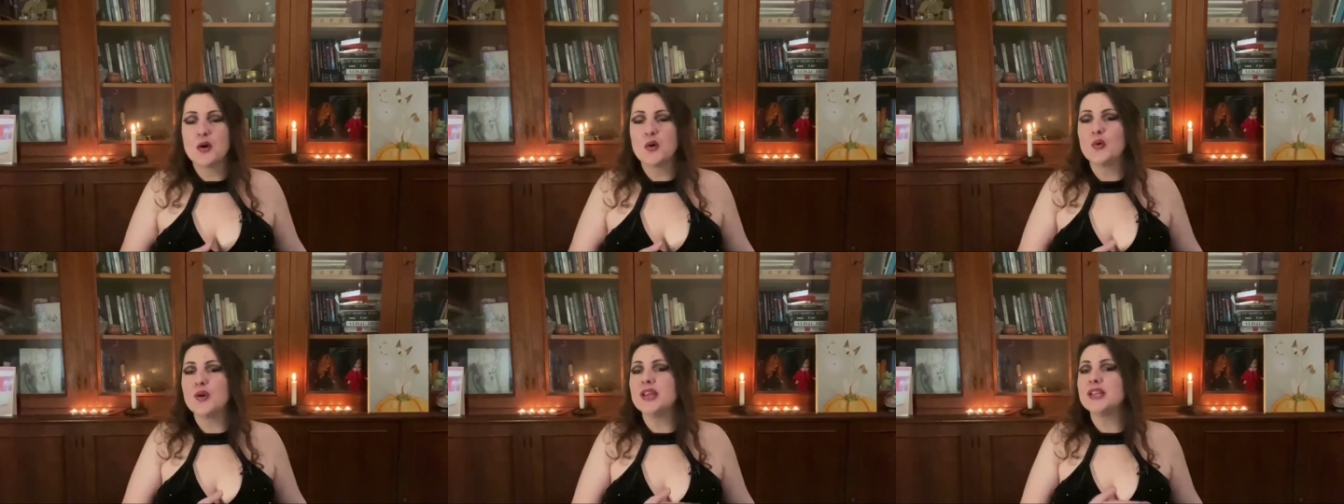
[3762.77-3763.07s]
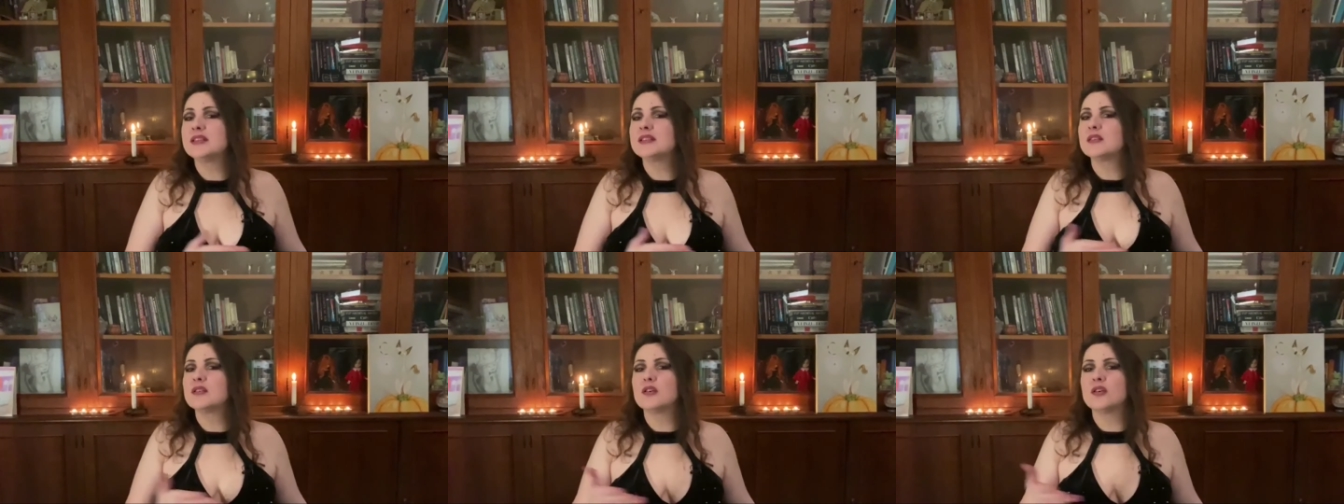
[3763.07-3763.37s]

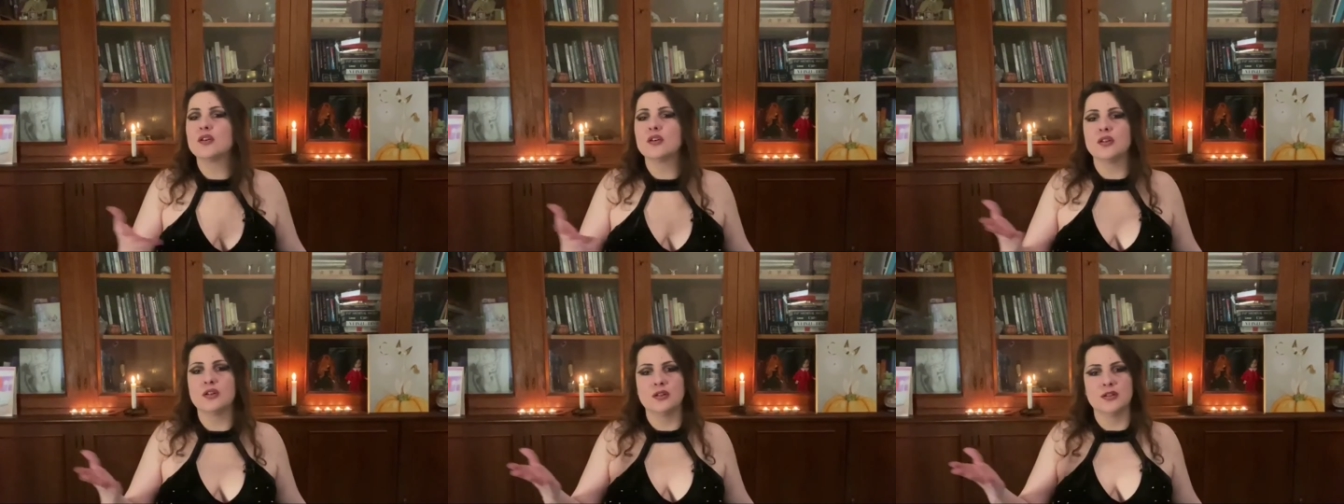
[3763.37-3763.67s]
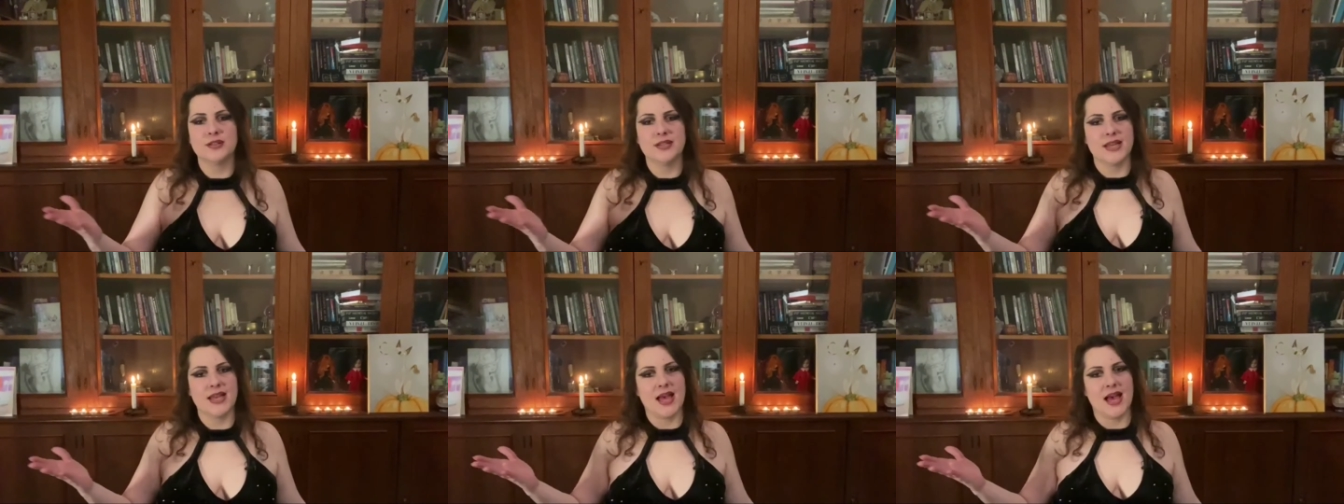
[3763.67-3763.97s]
with
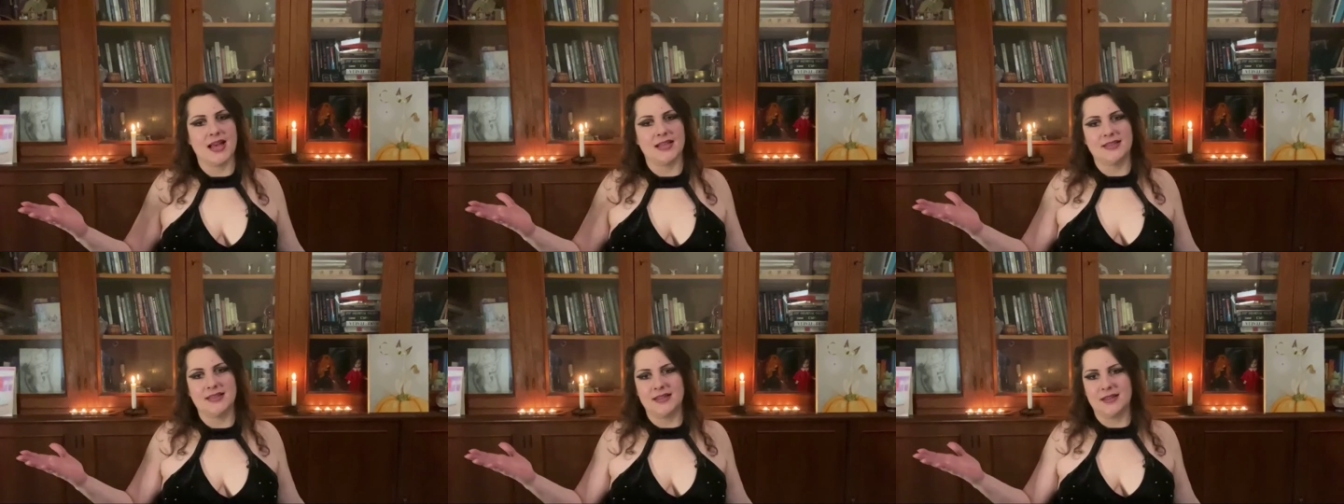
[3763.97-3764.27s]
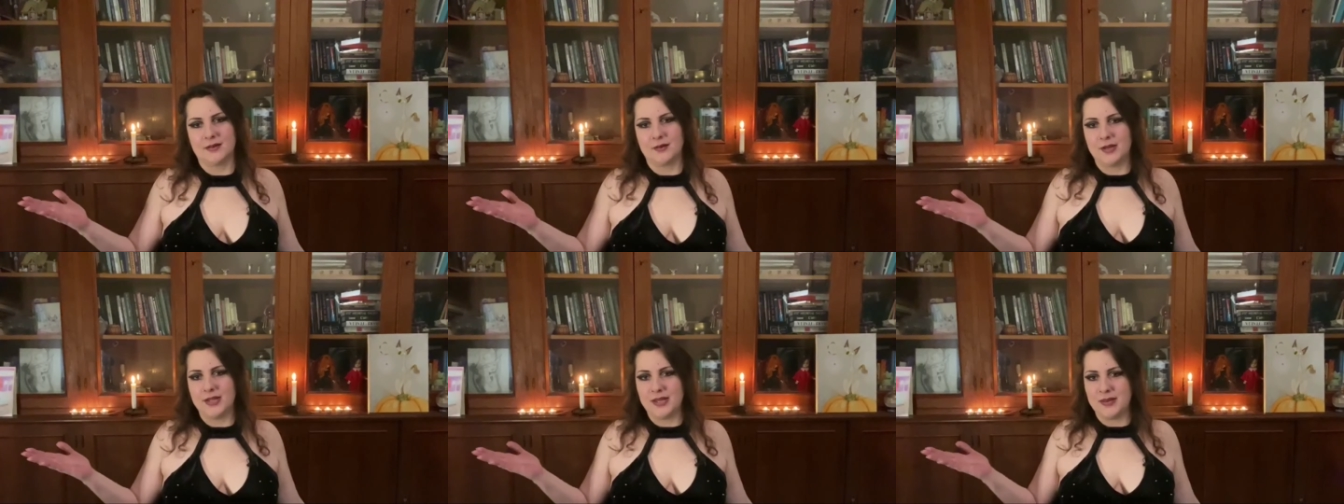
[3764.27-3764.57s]
all the
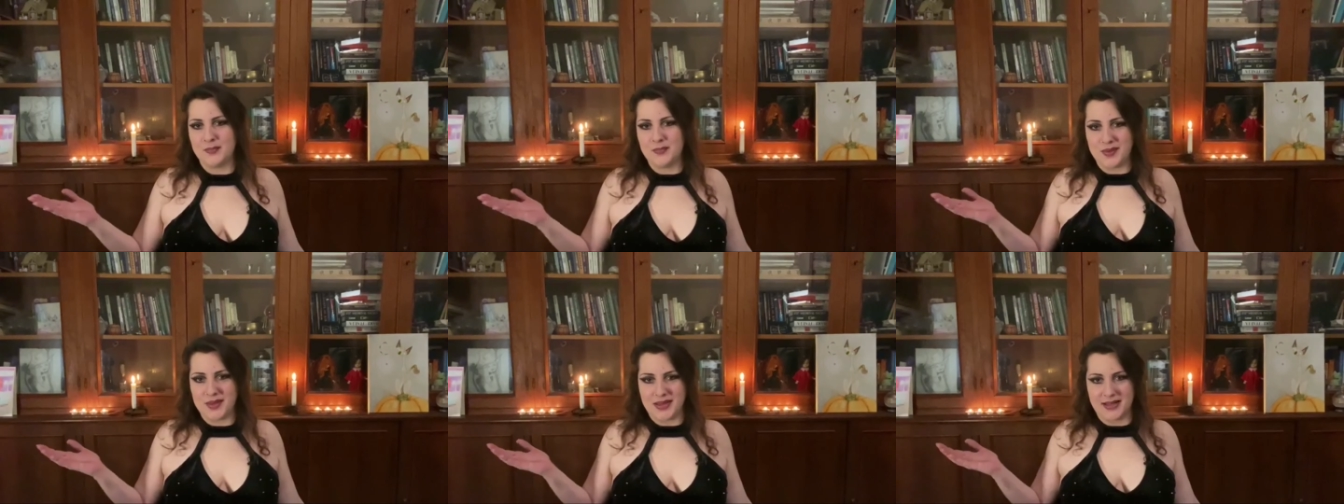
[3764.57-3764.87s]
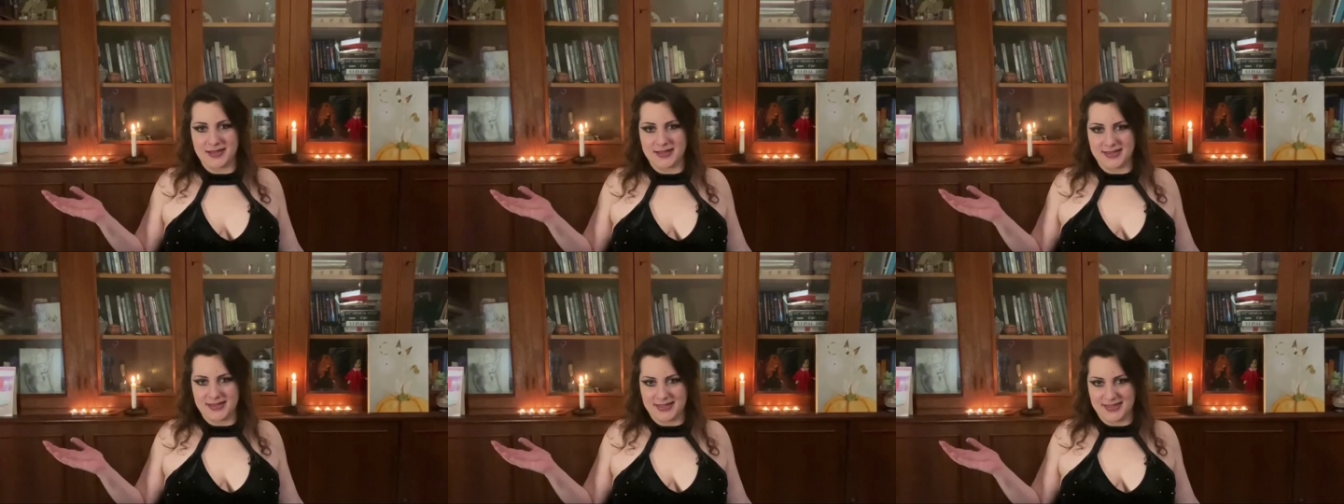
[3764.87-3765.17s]
other
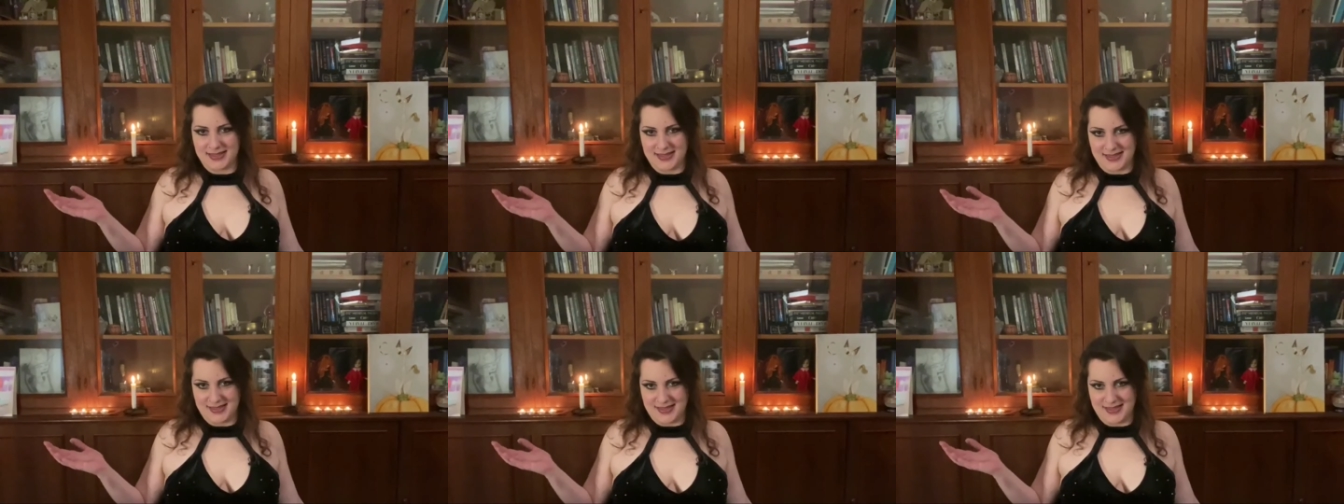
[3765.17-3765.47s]
Olympians,